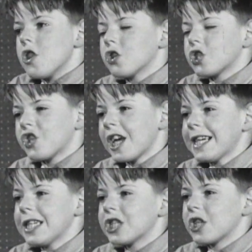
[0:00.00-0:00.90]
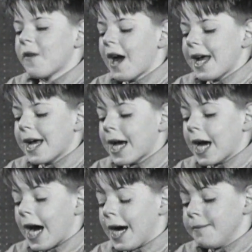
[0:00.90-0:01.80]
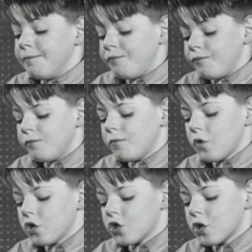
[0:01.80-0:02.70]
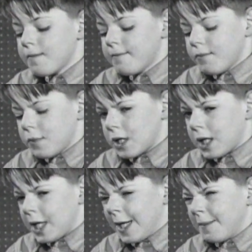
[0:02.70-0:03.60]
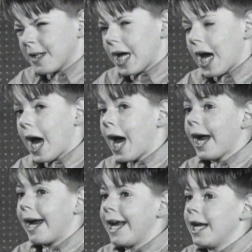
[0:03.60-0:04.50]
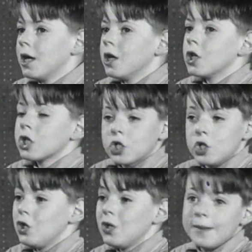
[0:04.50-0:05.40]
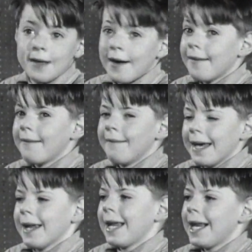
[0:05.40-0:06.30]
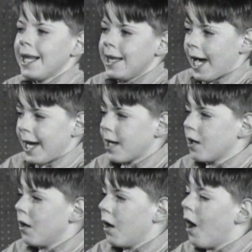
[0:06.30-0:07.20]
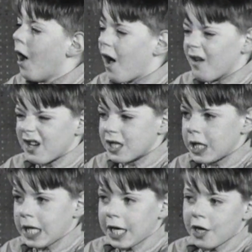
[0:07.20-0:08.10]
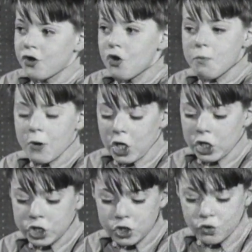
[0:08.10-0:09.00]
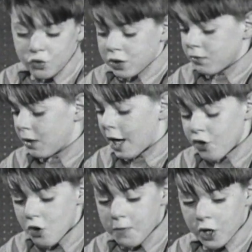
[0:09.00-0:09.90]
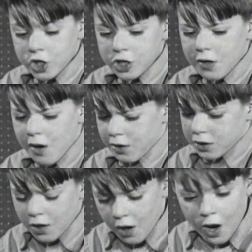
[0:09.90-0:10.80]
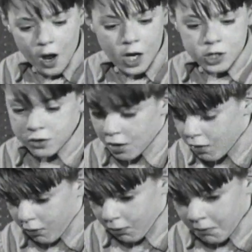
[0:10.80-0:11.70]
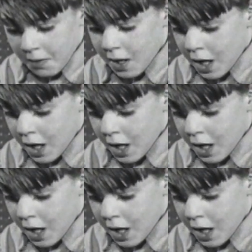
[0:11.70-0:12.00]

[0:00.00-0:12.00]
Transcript: There's things like, sometimes I do not really like our brother getting a new pair of shoes, a new pair of socks, as long.